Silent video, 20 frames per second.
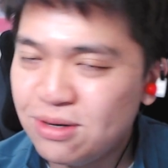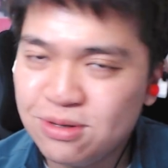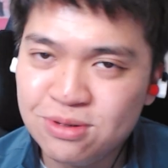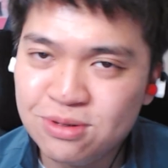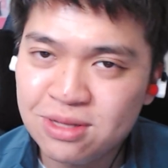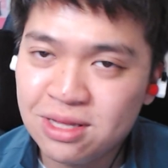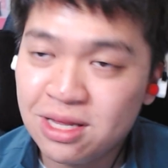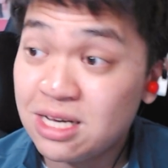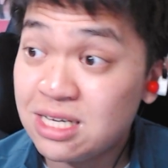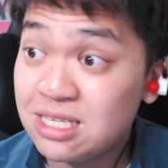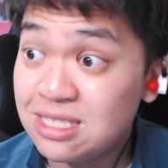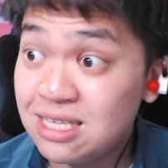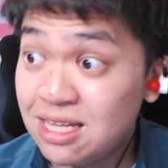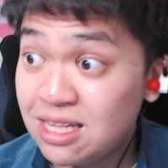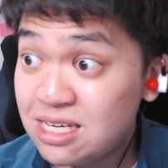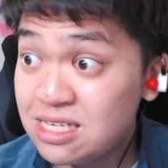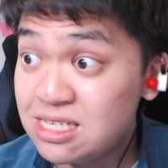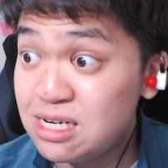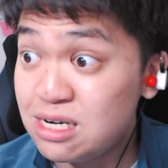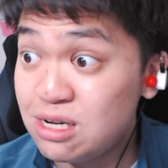who likes to
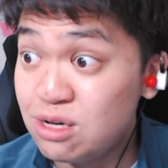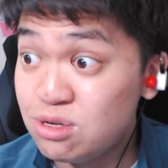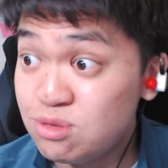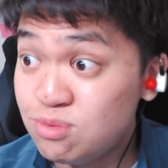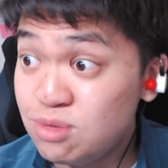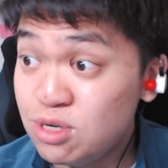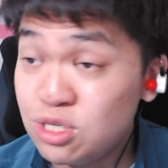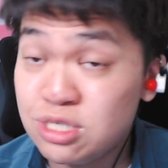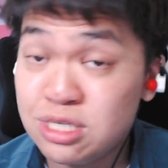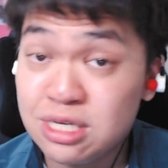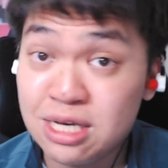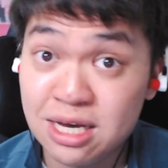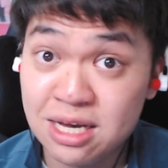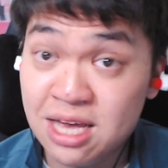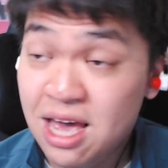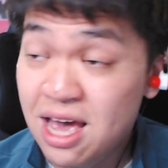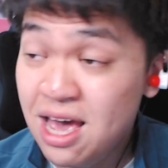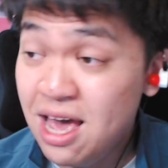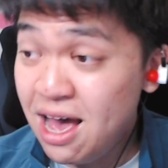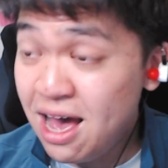listen to those music
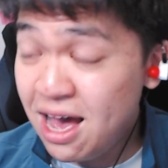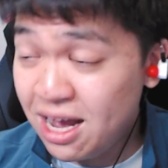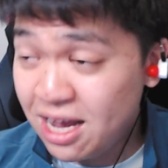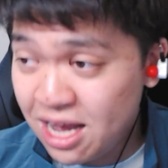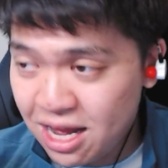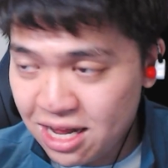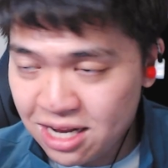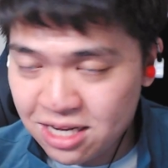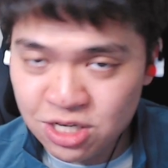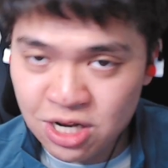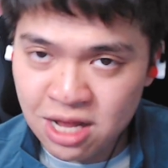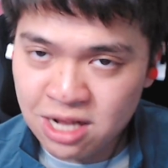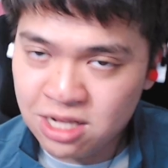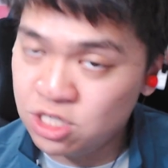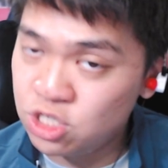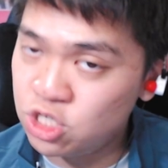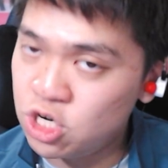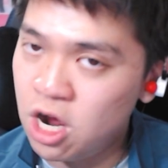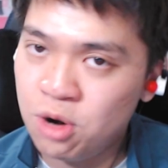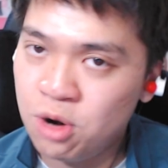
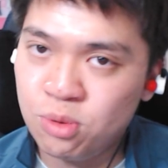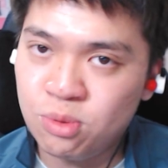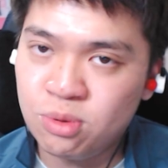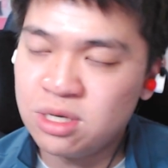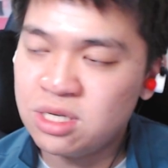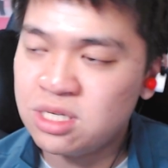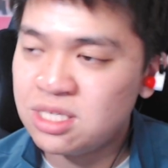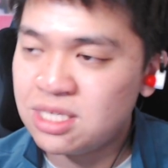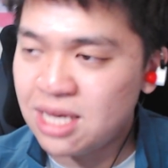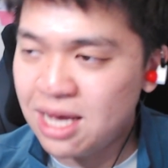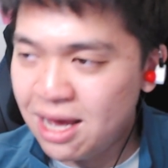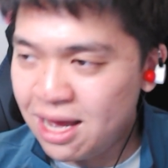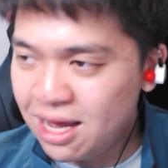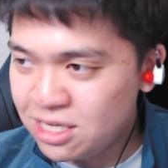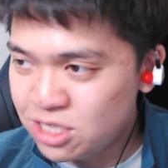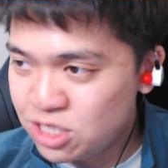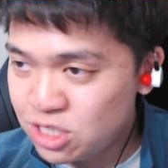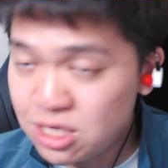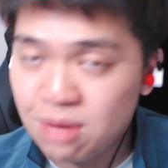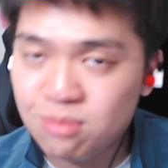and genres
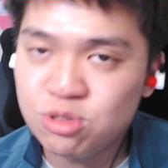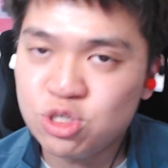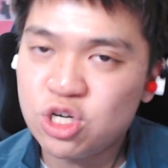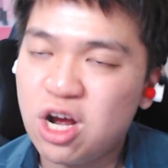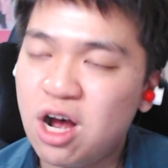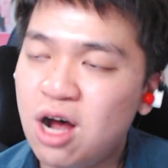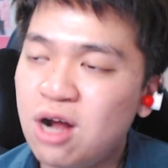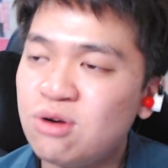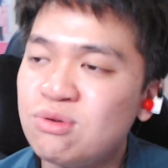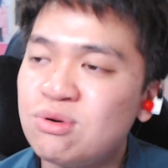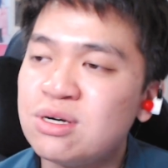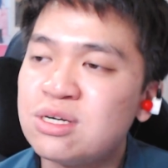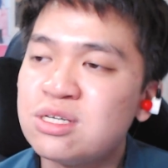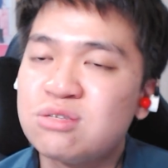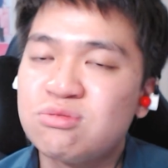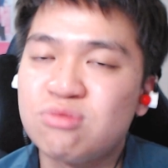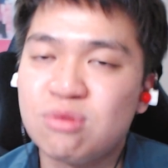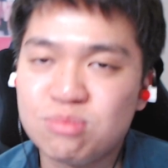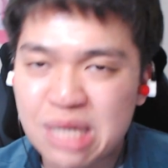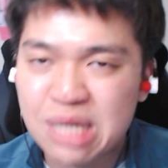and
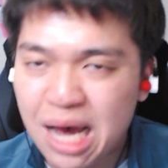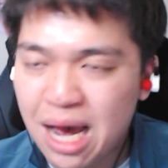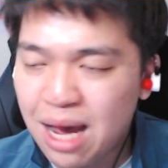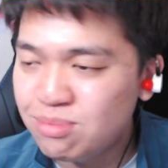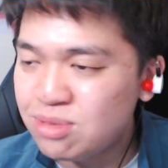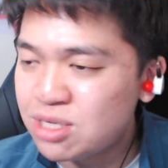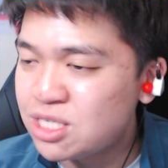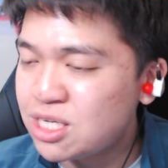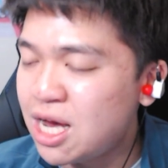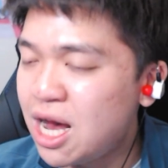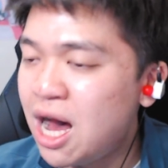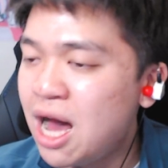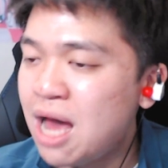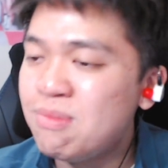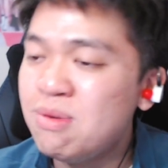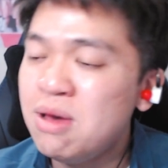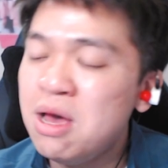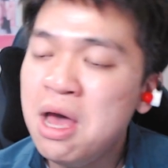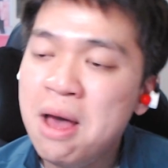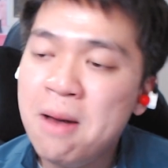subgenres from time to time.